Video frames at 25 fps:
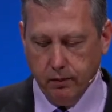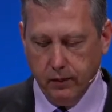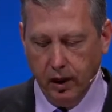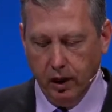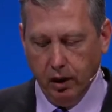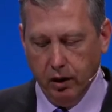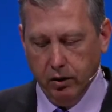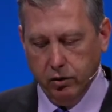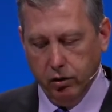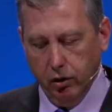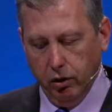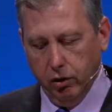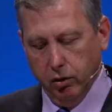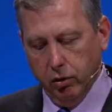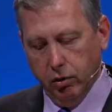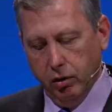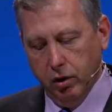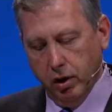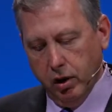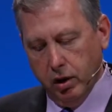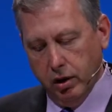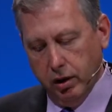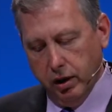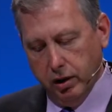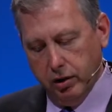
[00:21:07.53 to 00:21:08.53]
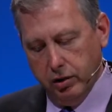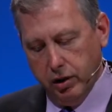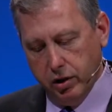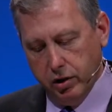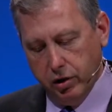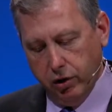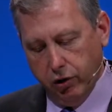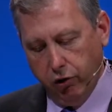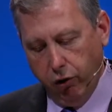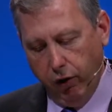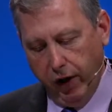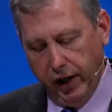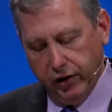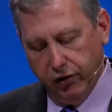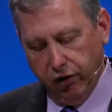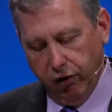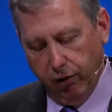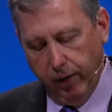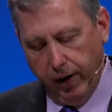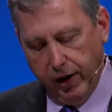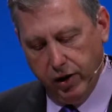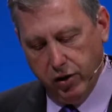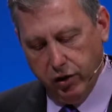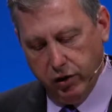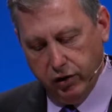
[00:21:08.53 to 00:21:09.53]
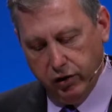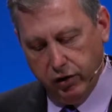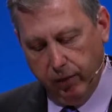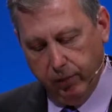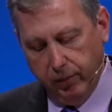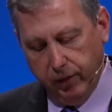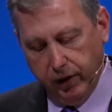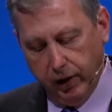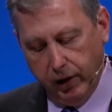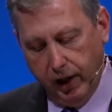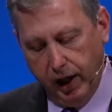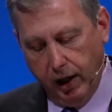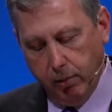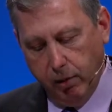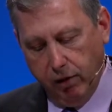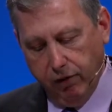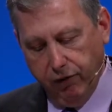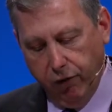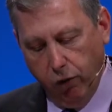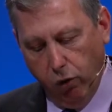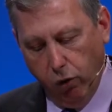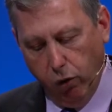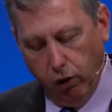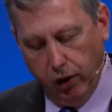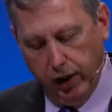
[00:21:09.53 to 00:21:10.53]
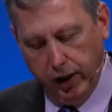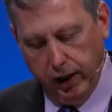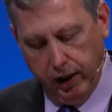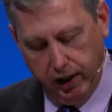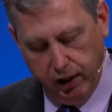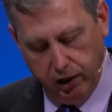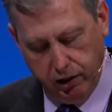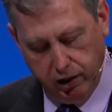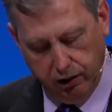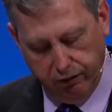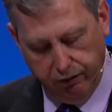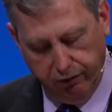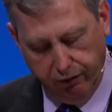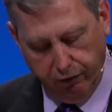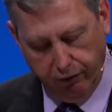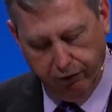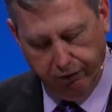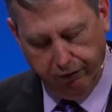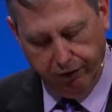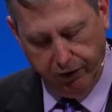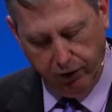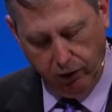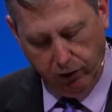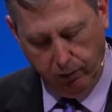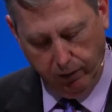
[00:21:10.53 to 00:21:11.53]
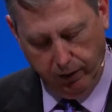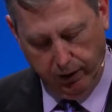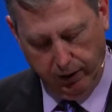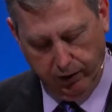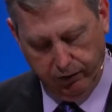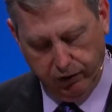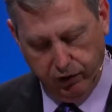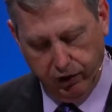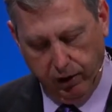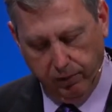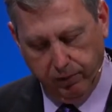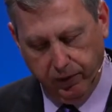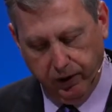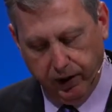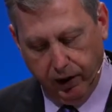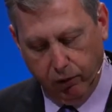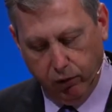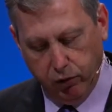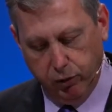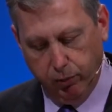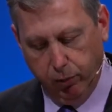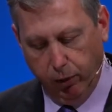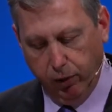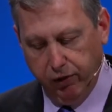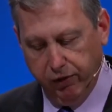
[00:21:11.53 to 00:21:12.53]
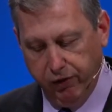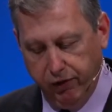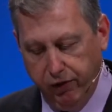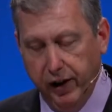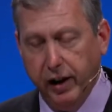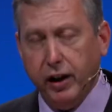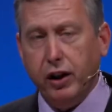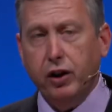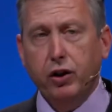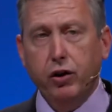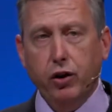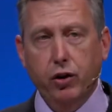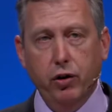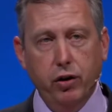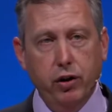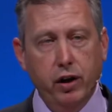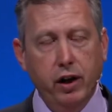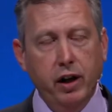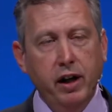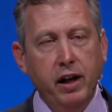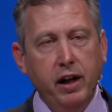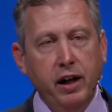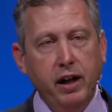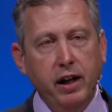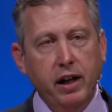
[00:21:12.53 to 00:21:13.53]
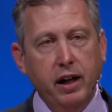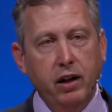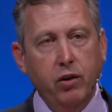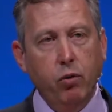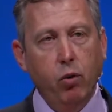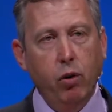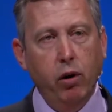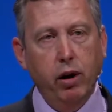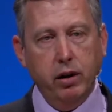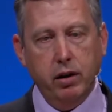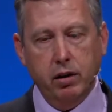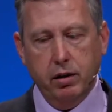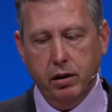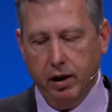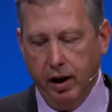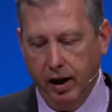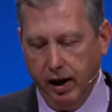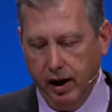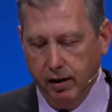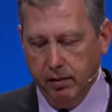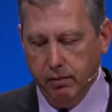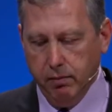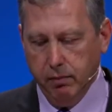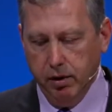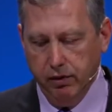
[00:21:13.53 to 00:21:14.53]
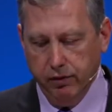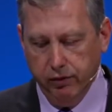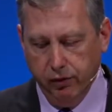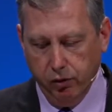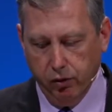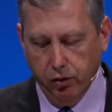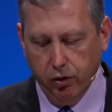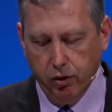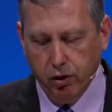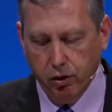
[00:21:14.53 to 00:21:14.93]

So, this is the transformation of something that came before. It is the fulfillment of something that was prefigured in what came before.